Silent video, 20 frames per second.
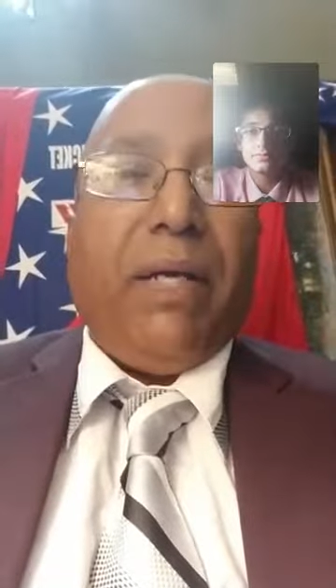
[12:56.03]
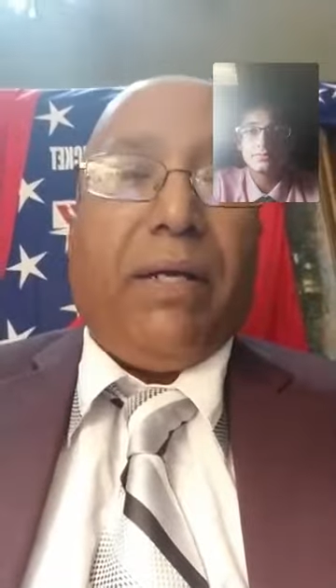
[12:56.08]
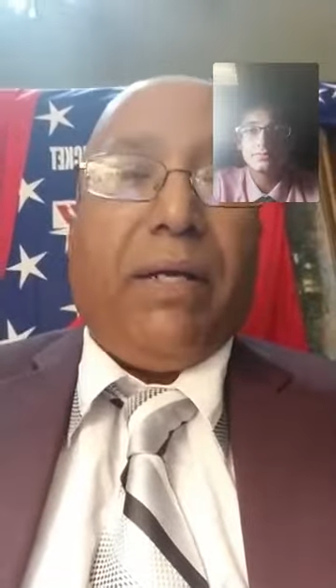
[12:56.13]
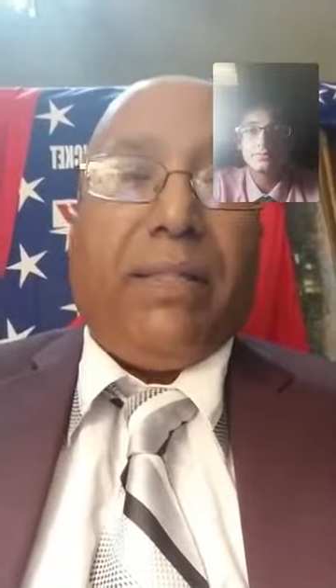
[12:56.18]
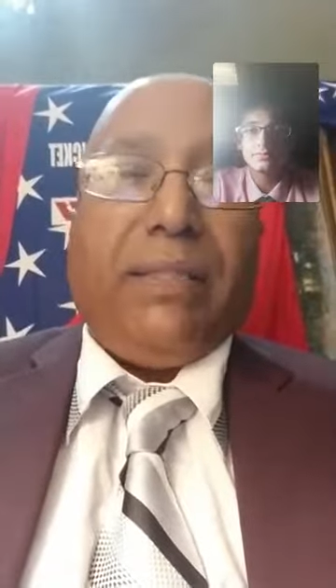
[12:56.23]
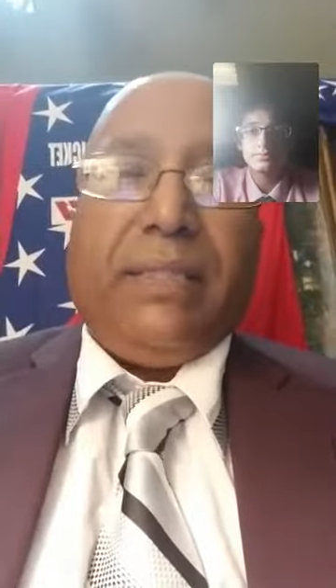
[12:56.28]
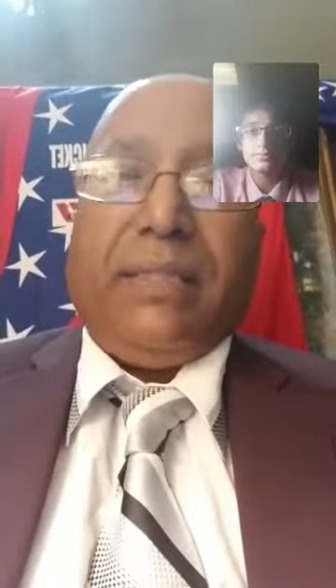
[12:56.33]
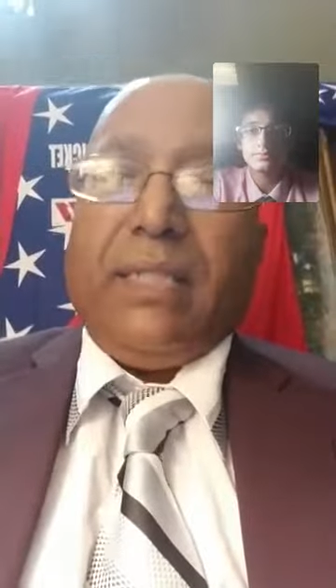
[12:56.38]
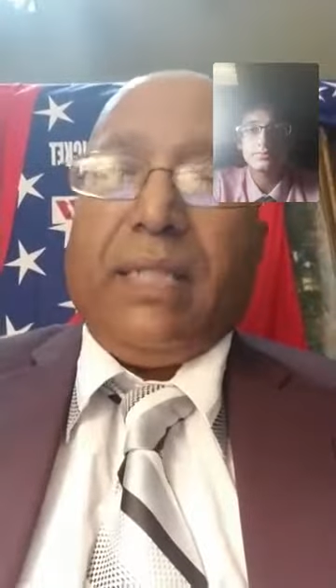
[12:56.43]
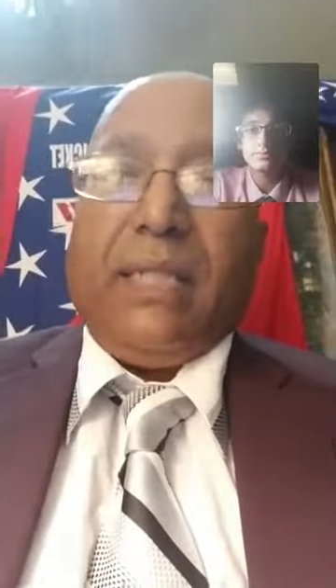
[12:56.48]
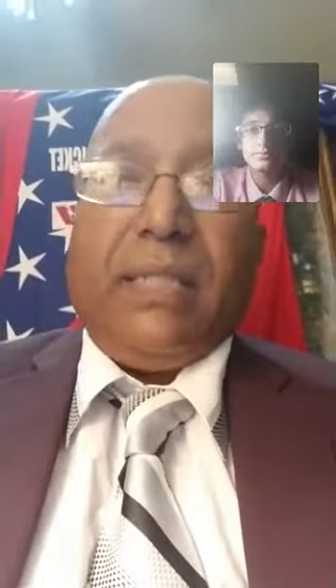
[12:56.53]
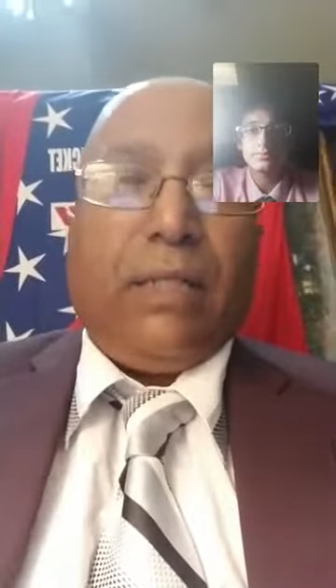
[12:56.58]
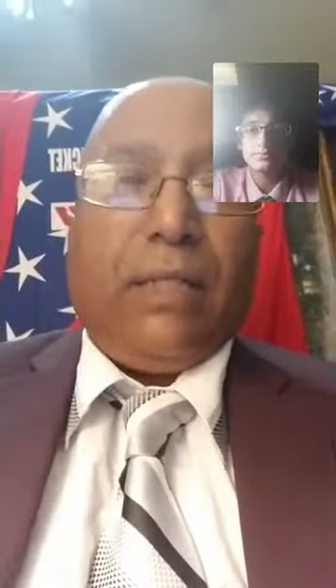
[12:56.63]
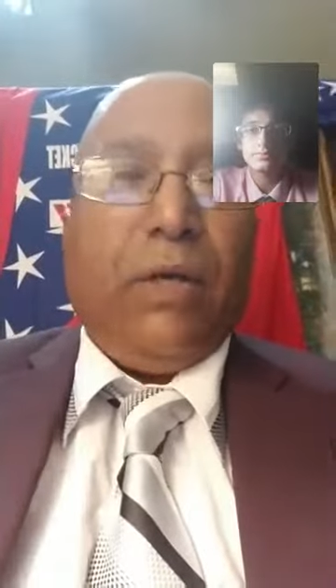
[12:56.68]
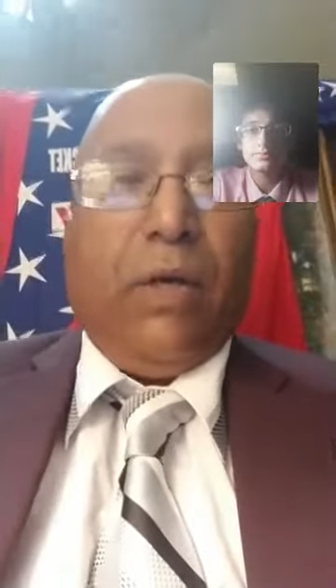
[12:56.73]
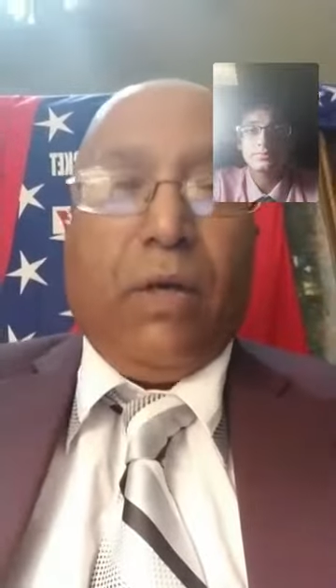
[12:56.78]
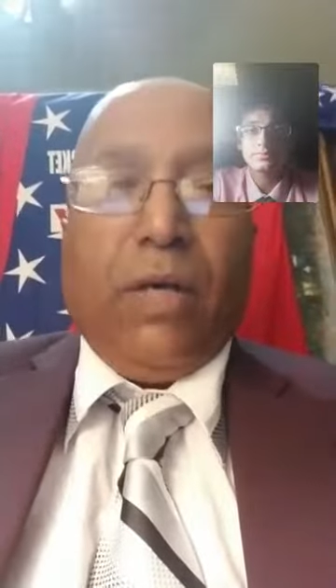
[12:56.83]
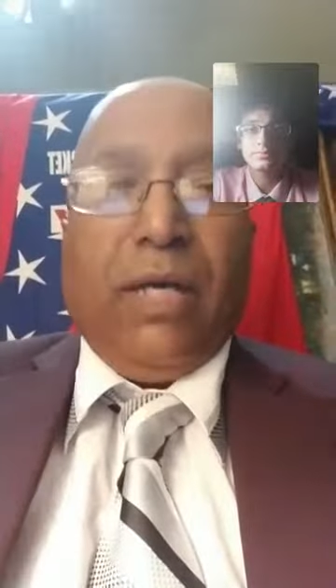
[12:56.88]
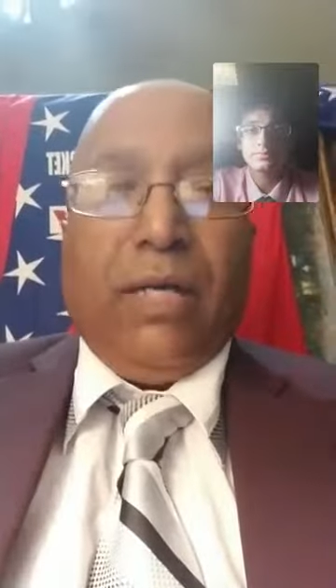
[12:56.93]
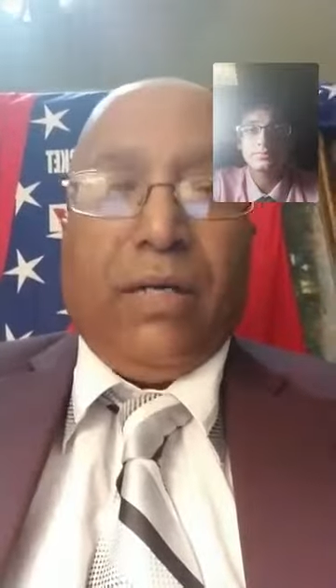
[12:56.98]
and say, go
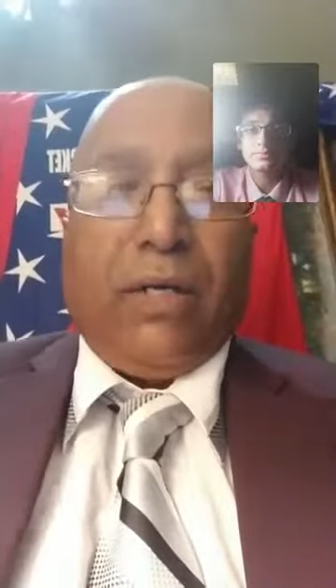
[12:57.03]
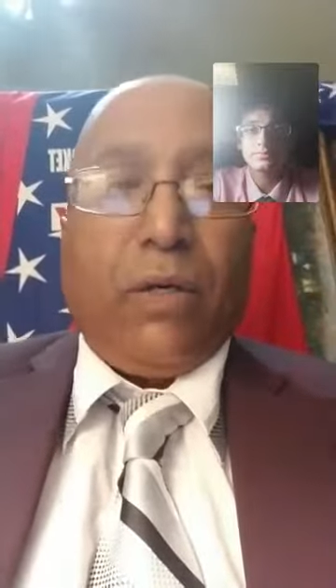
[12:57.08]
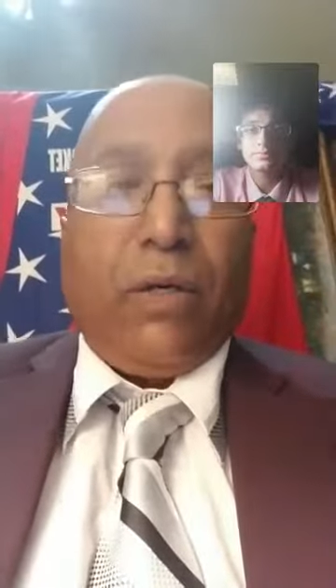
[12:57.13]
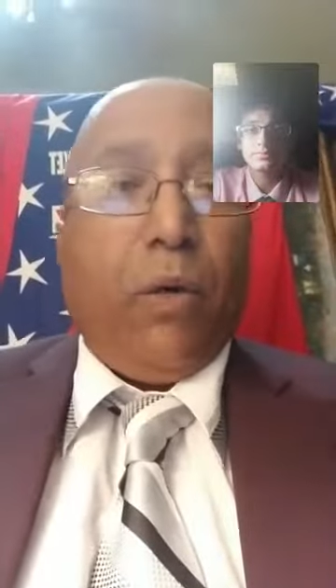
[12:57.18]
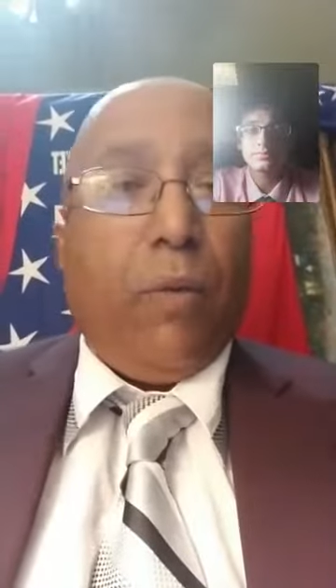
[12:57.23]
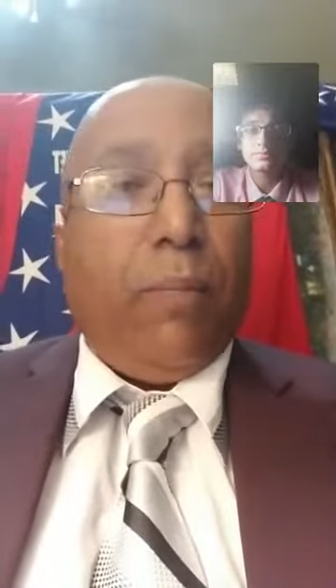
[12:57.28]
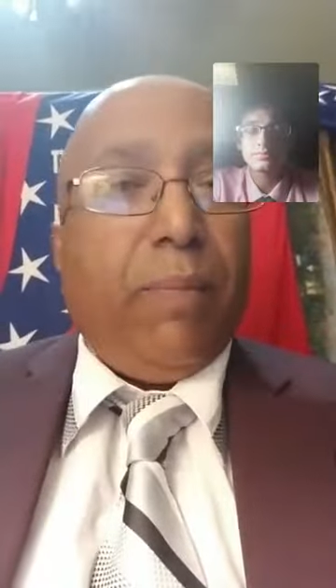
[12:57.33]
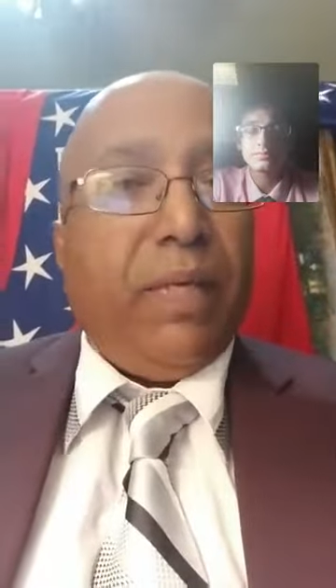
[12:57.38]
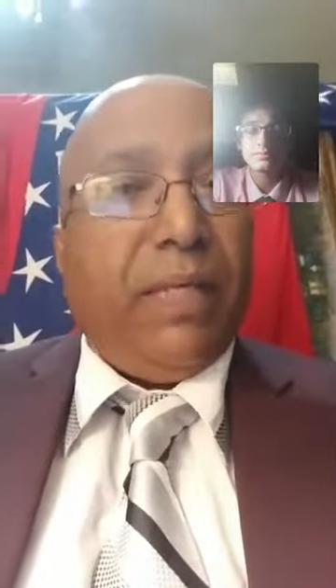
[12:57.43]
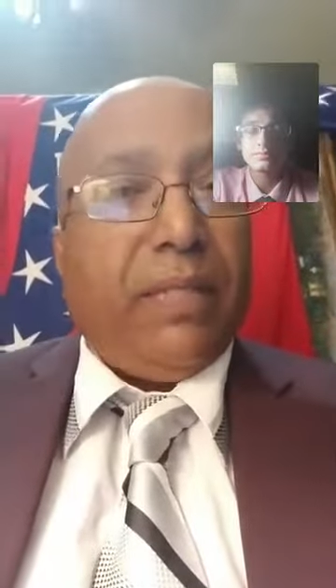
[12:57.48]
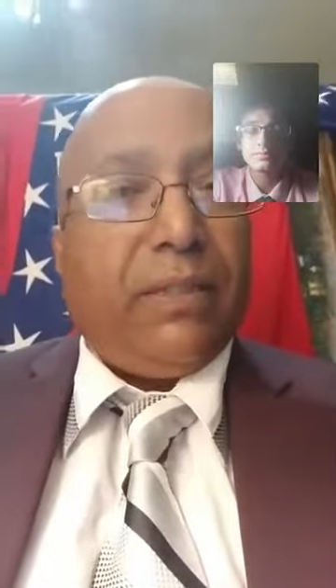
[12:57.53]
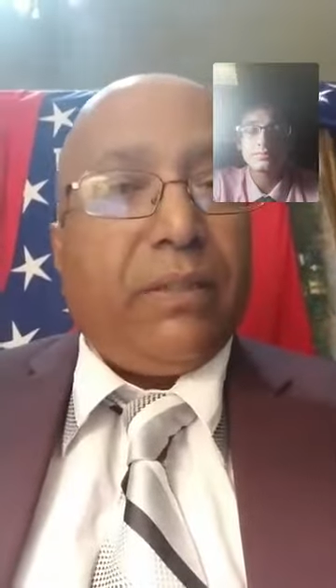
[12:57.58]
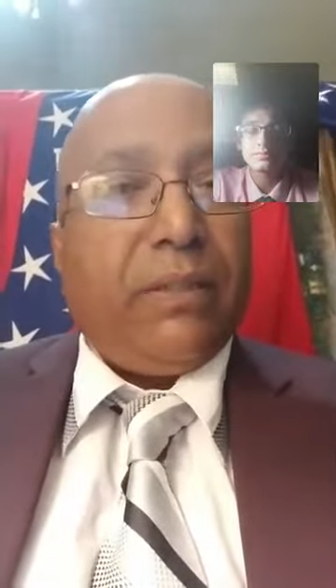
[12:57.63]
here, go play